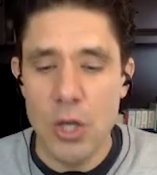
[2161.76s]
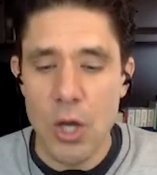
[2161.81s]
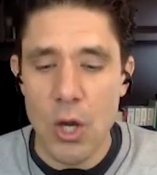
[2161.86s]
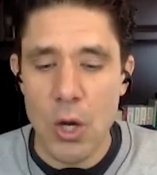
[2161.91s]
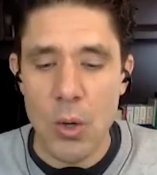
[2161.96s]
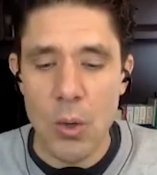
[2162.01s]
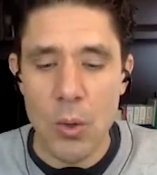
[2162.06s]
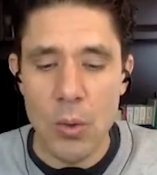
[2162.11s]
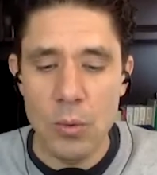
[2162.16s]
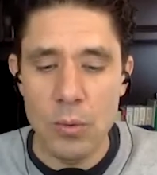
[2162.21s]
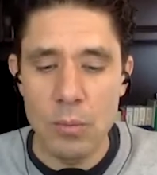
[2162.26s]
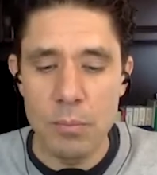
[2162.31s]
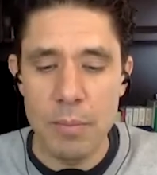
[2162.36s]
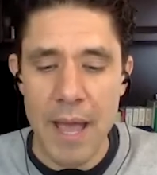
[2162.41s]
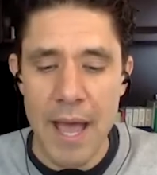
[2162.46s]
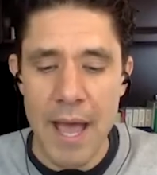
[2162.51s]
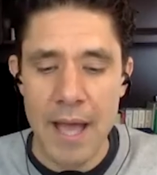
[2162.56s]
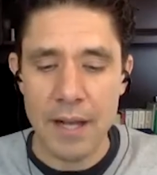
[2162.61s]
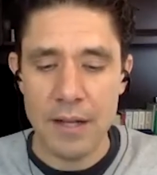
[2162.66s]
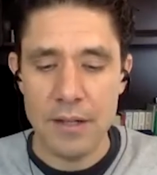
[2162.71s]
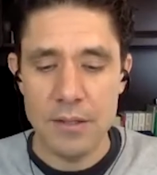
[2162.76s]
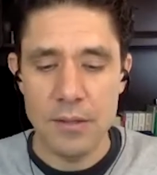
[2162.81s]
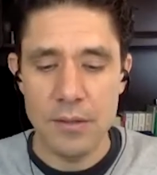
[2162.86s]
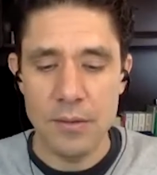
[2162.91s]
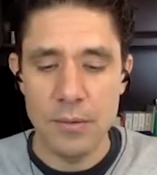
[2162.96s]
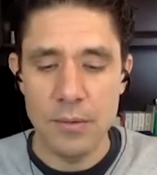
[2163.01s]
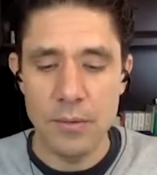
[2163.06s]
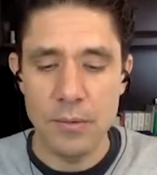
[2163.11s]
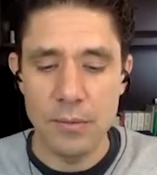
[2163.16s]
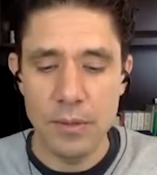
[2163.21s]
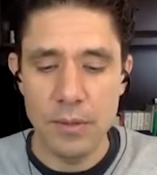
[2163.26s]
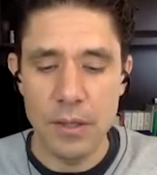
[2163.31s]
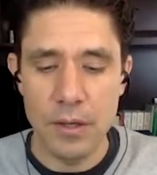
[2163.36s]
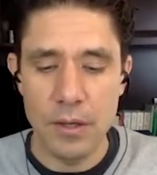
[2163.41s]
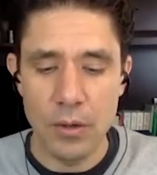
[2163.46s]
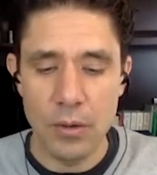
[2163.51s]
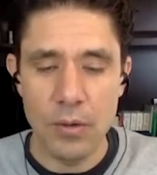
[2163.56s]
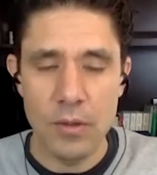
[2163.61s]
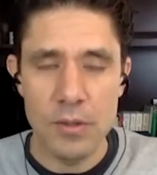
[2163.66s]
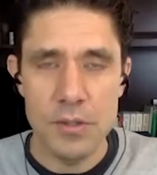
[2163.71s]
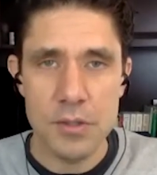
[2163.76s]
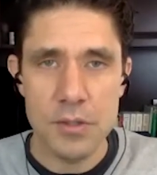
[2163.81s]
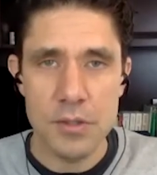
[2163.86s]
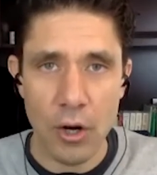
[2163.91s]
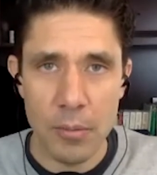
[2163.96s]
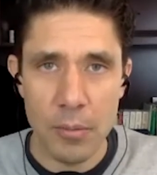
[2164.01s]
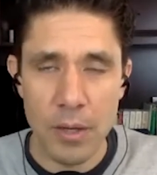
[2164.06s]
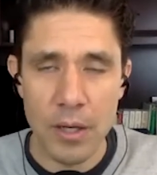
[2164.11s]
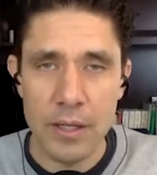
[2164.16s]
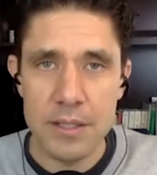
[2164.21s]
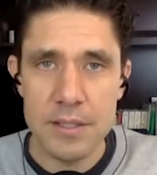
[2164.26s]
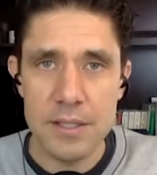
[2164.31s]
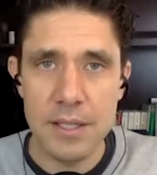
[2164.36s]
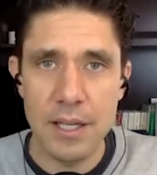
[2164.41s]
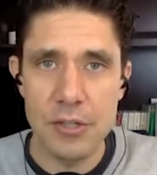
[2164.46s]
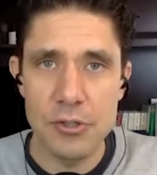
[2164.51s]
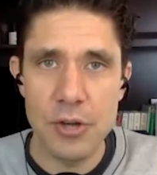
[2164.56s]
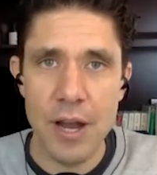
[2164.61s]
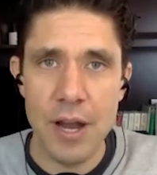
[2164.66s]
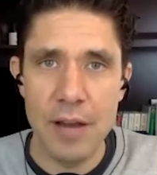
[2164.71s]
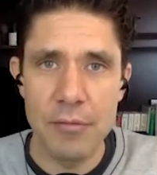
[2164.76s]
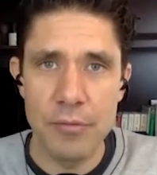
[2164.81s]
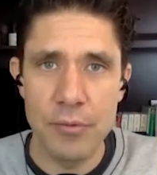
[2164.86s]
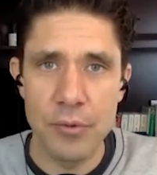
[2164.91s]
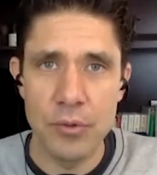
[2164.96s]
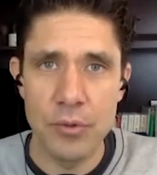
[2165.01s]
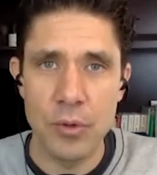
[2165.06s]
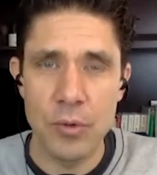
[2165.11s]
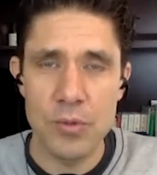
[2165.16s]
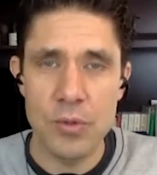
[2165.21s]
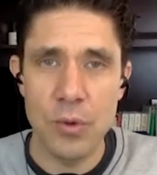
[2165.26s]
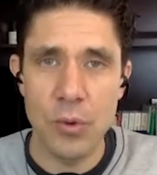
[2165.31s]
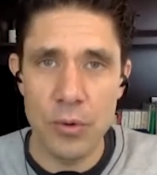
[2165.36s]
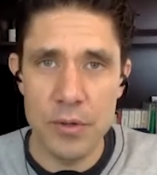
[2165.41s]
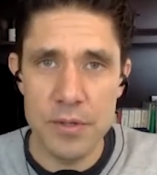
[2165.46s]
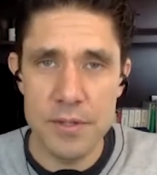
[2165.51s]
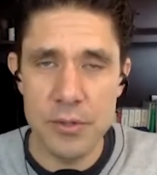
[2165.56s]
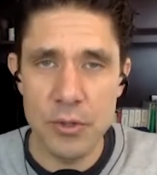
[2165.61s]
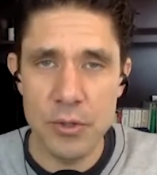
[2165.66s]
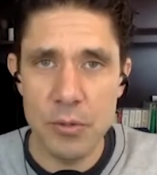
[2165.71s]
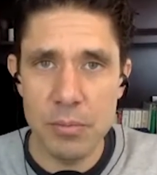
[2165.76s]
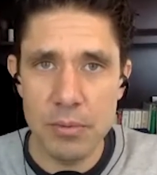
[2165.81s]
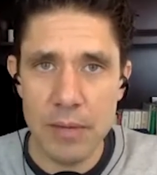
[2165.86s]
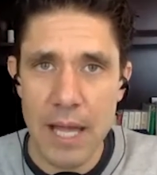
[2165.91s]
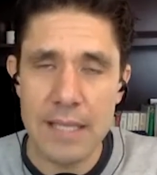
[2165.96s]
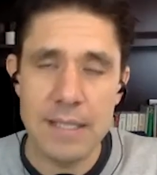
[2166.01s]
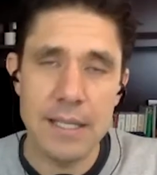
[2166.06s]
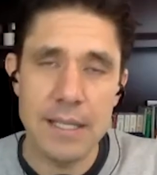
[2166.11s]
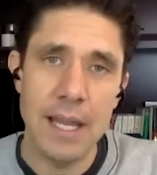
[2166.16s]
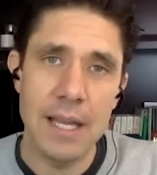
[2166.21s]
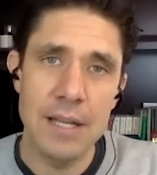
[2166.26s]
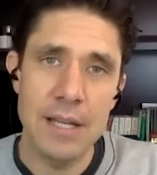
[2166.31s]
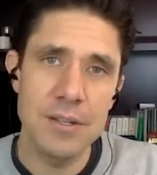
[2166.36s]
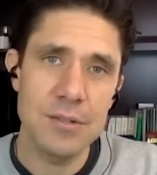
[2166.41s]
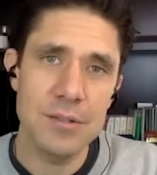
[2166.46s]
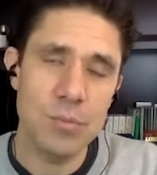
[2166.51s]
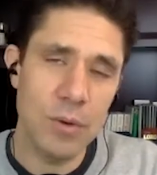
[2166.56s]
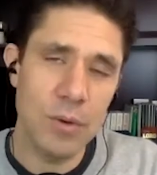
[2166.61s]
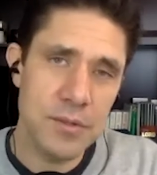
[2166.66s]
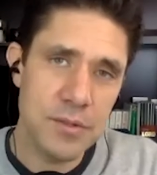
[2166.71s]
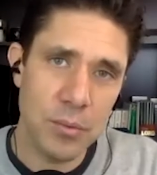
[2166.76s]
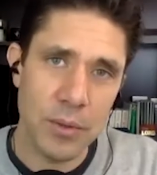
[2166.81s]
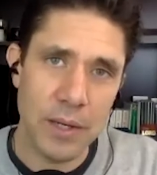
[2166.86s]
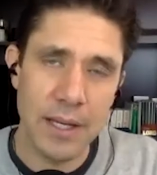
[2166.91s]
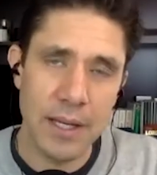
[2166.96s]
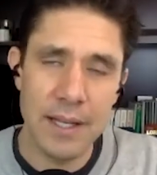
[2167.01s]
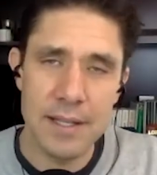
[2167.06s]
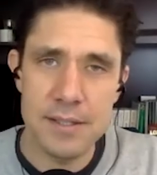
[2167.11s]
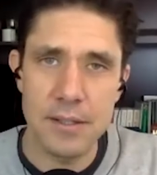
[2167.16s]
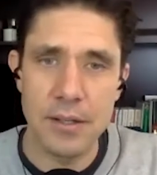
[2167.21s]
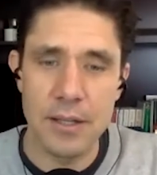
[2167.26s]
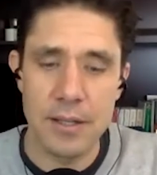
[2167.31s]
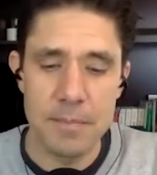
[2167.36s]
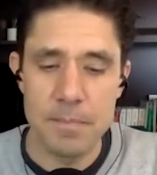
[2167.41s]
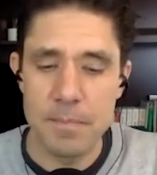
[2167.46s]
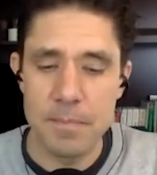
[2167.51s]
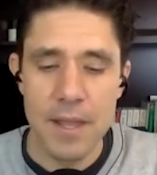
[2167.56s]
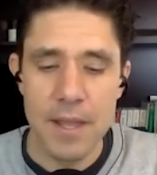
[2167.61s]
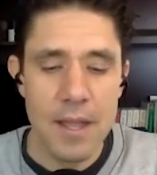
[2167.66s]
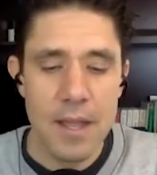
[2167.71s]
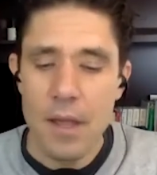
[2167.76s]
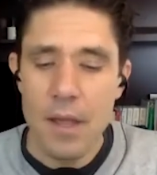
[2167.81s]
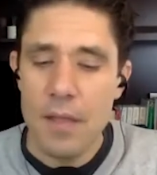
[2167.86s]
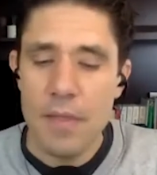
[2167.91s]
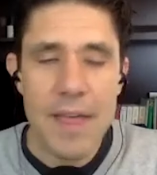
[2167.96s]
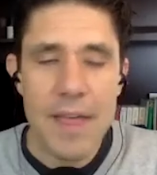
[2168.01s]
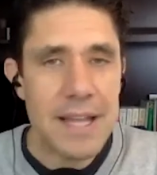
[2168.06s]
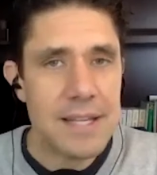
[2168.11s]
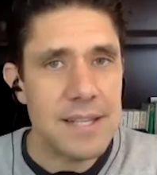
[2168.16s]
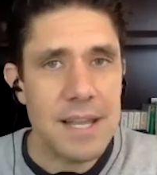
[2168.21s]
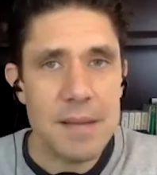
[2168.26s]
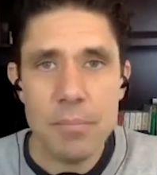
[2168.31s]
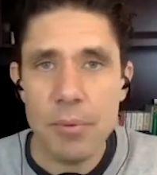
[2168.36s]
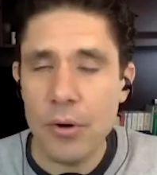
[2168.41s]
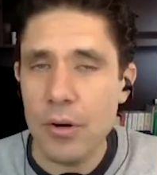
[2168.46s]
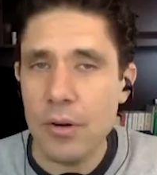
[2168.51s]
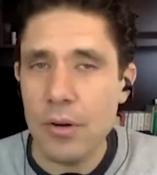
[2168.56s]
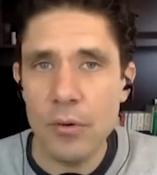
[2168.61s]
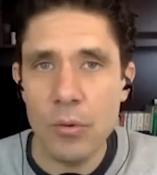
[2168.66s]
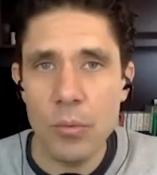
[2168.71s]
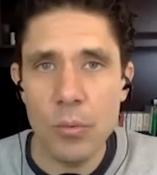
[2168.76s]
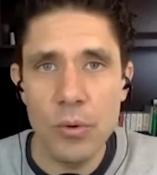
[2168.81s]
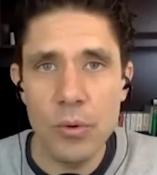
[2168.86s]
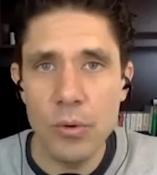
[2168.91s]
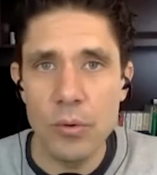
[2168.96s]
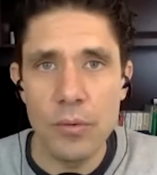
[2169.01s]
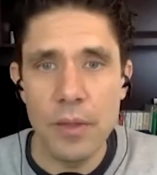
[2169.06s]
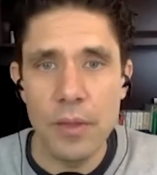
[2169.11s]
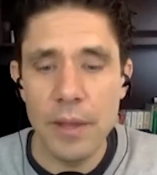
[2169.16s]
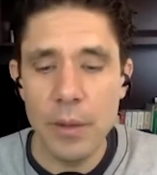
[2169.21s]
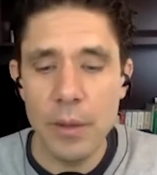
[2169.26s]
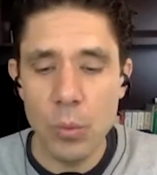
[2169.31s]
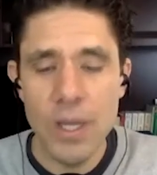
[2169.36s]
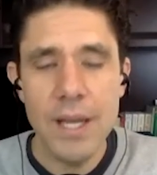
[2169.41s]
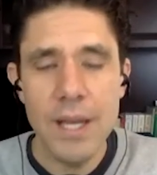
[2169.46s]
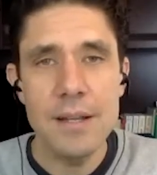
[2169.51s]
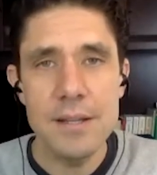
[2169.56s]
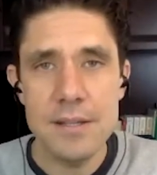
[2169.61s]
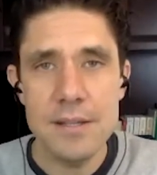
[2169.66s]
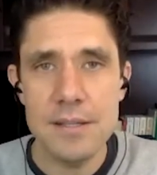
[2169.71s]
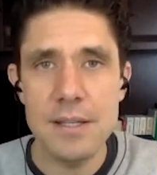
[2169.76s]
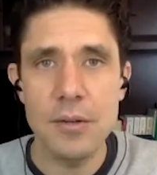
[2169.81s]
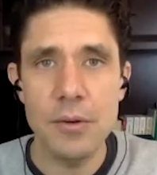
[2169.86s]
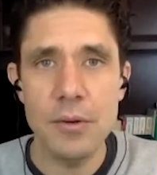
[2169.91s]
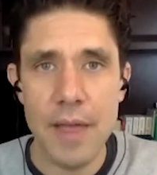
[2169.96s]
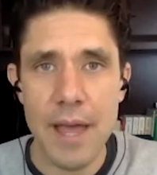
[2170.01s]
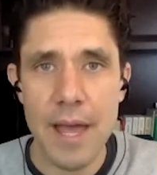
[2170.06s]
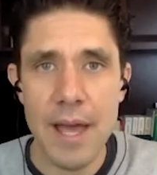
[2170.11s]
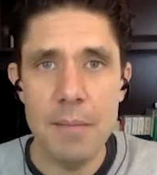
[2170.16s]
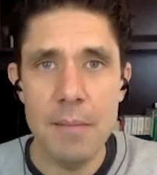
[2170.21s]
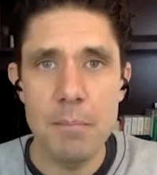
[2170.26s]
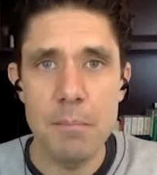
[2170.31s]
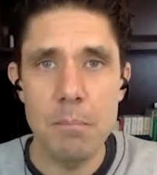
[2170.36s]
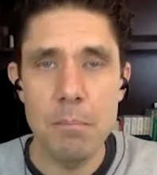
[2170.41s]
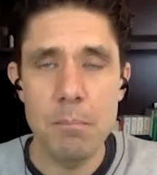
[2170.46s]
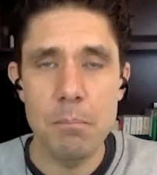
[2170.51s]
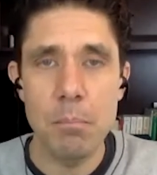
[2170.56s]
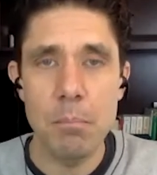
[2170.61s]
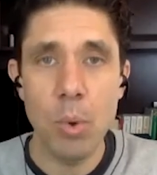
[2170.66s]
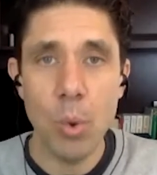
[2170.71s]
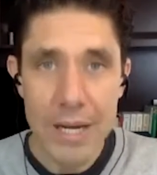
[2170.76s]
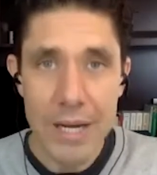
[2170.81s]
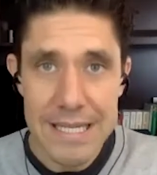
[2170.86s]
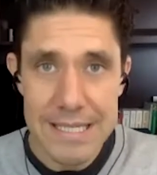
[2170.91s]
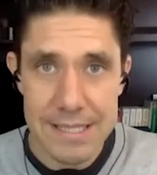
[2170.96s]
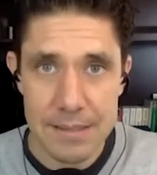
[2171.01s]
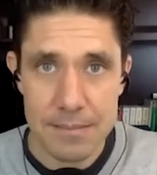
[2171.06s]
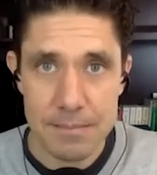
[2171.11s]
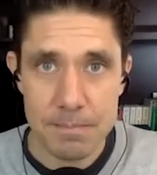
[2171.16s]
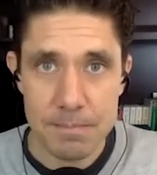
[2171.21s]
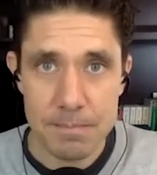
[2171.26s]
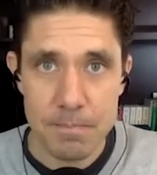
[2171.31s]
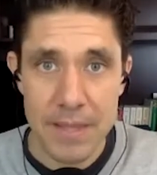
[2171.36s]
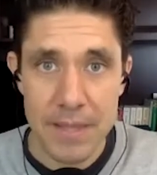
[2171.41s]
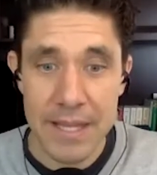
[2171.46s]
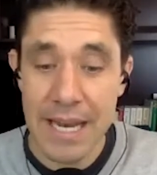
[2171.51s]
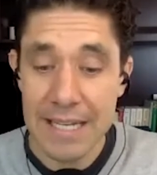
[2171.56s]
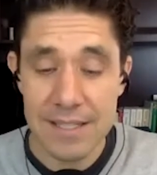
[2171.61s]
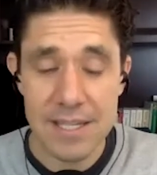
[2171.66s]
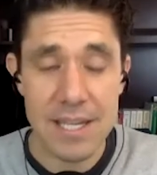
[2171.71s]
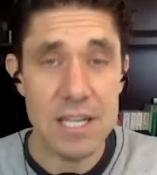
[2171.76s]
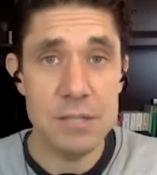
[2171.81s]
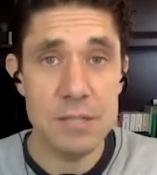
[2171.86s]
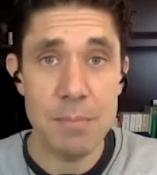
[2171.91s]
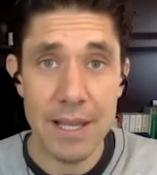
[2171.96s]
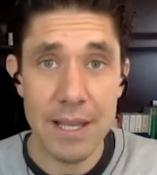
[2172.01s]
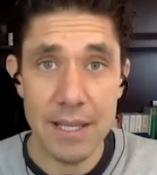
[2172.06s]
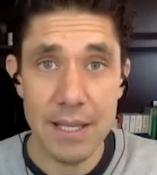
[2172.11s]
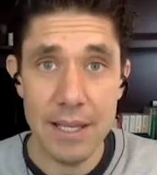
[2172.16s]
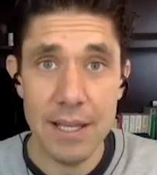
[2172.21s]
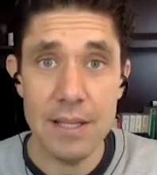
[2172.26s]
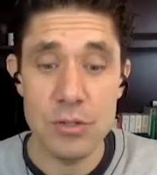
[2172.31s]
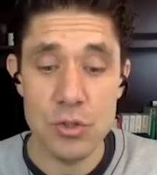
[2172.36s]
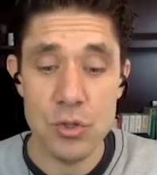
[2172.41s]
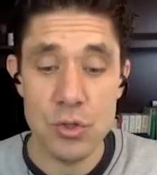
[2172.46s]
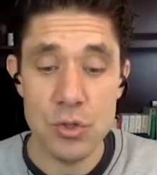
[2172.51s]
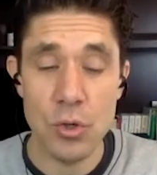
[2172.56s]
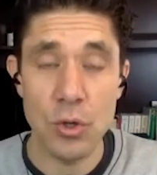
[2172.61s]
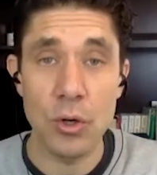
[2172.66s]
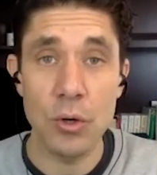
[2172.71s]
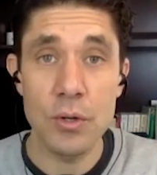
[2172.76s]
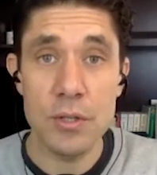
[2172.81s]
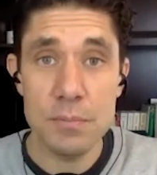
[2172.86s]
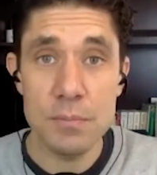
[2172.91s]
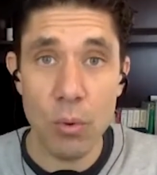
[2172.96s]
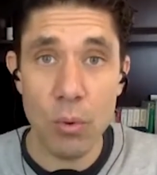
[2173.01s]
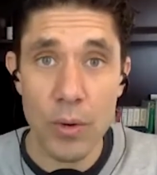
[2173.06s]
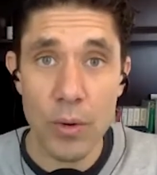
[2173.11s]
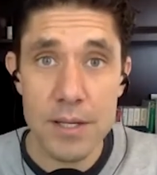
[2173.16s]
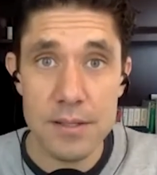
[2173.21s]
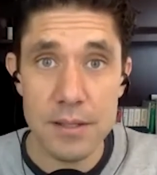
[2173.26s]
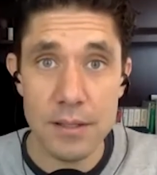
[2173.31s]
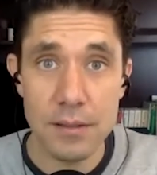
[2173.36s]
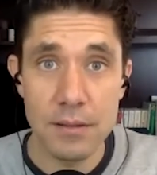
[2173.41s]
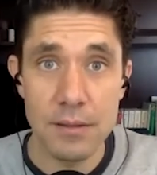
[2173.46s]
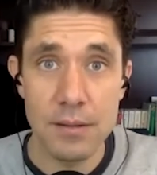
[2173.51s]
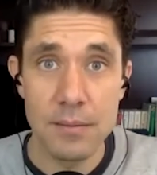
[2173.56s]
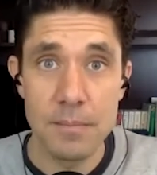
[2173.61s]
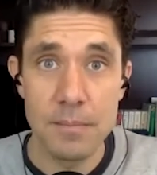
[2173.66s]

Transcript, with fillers: go back to, you know, Starbucks and get your high fructose corn syrup latte and just once a week, it's good. That's not part of our world. Like we consider that poison. And I teach my kids, sugar is poison.